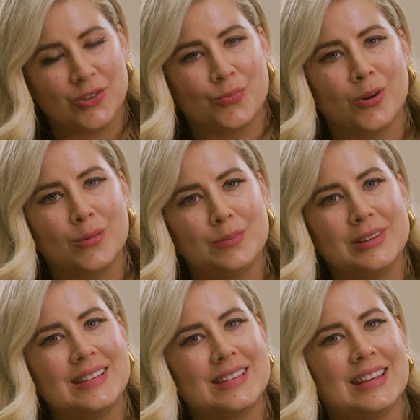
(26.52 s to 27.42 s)
You've
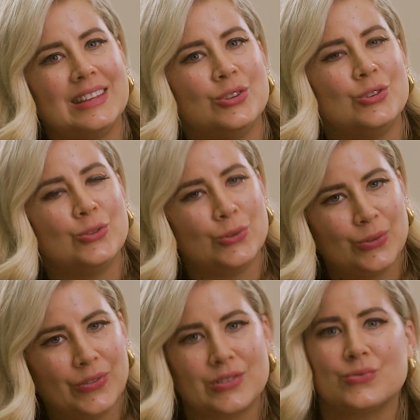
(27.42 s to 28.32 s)
probably seen it
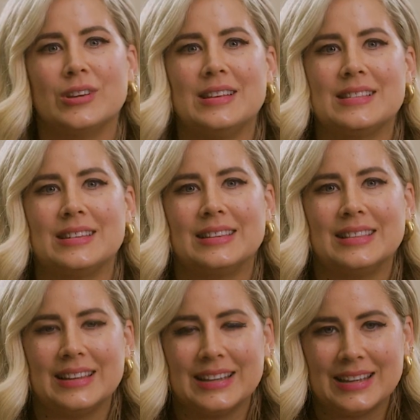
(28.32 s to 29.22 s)
used
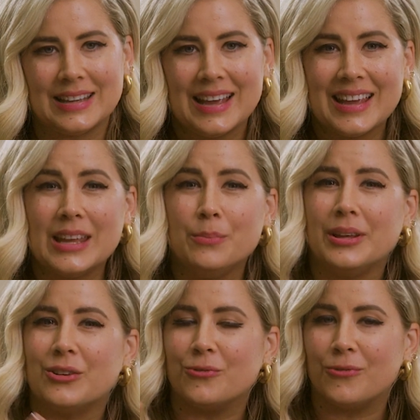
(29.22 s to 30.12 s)
recently in
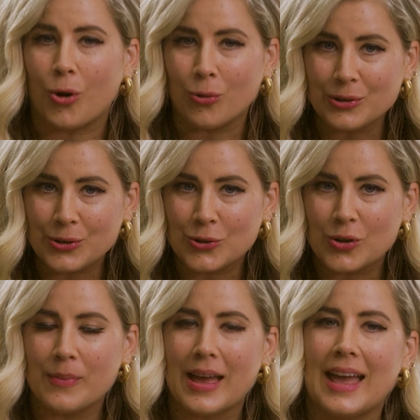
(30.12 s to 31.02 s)
bigger
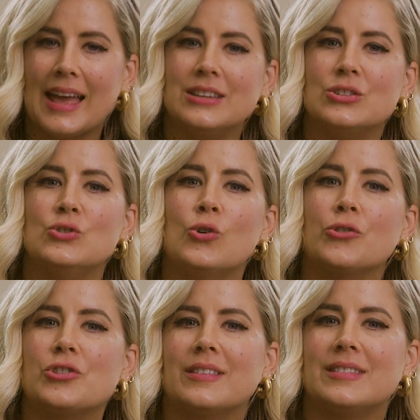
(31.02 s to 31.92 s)
volume and
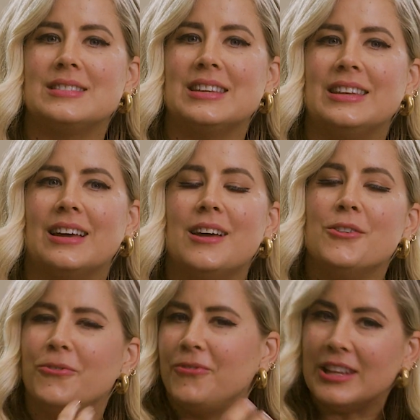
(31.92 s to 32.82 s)
not just in a
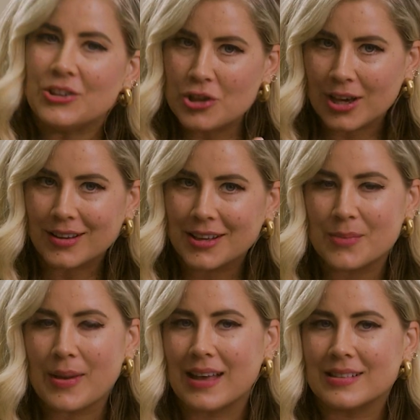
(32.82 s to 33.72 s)
feature
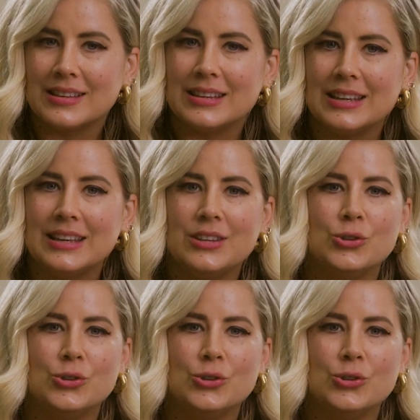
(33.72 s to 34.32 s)
capacity.